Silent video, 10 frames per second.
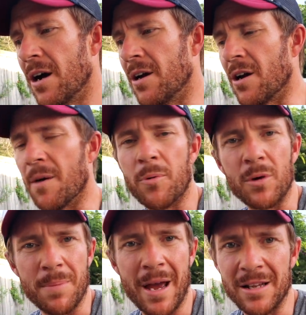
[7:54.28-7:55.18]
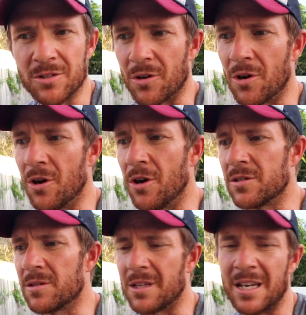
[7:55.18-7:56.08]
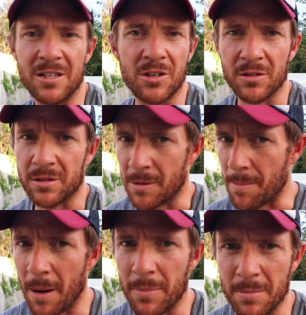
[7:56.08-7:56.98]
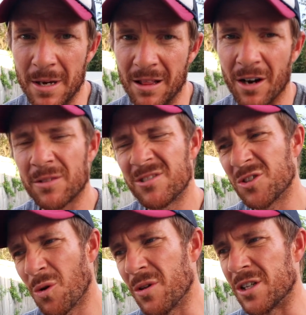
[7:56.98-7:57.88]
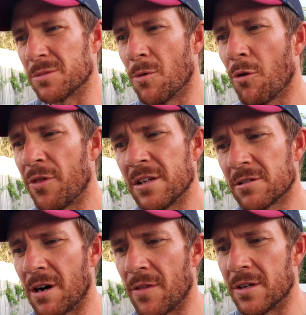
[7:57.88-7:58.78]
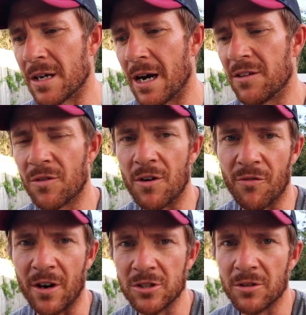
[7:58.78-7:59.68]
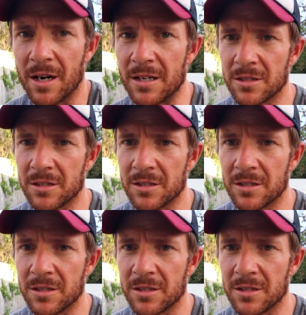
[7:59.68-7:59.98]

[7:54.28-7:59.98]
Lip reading: You know, putting pants on hurts, the kids constantly bumping me, like just all these small things throughout the day, it's very frustrating.